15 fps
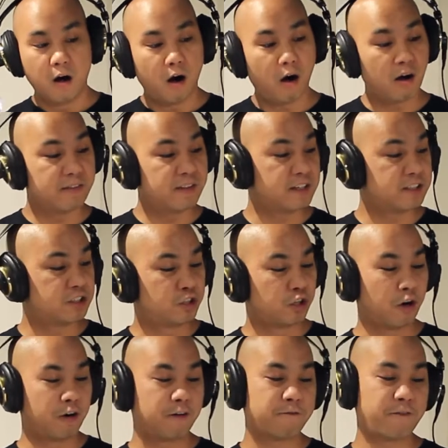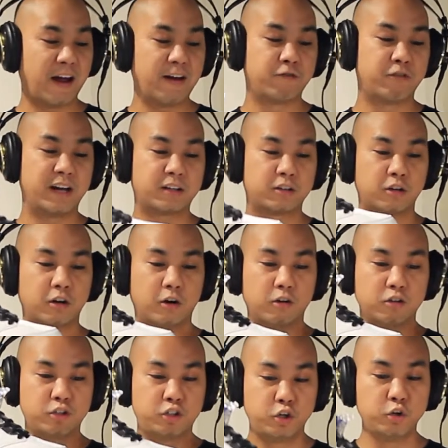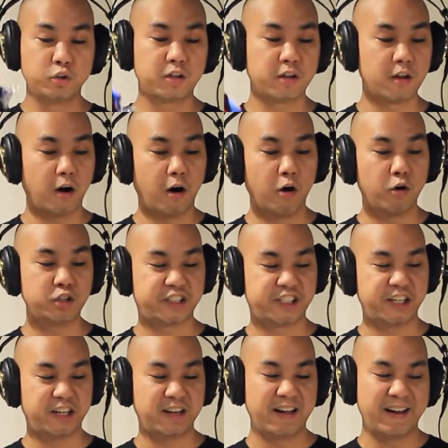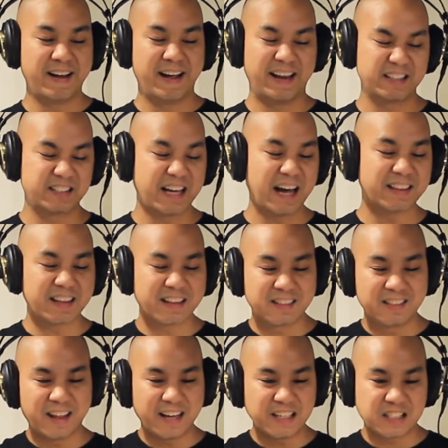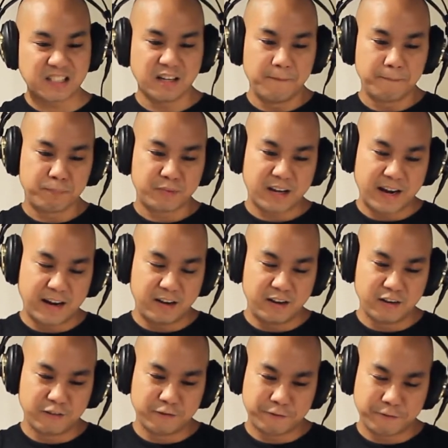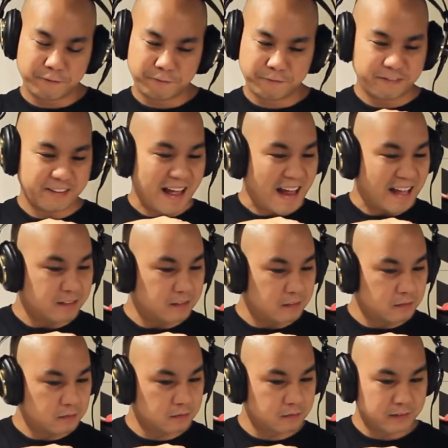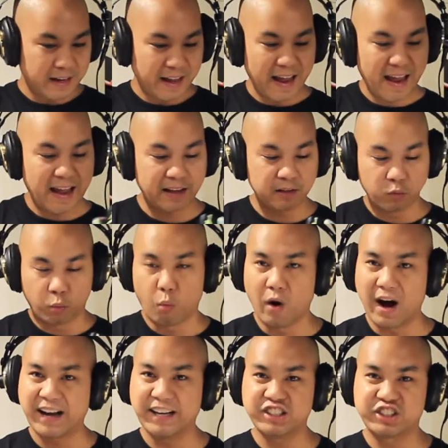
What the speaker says: on this Jordan 5 Retro, true to the OG, and it's got that nice kind of flat and wide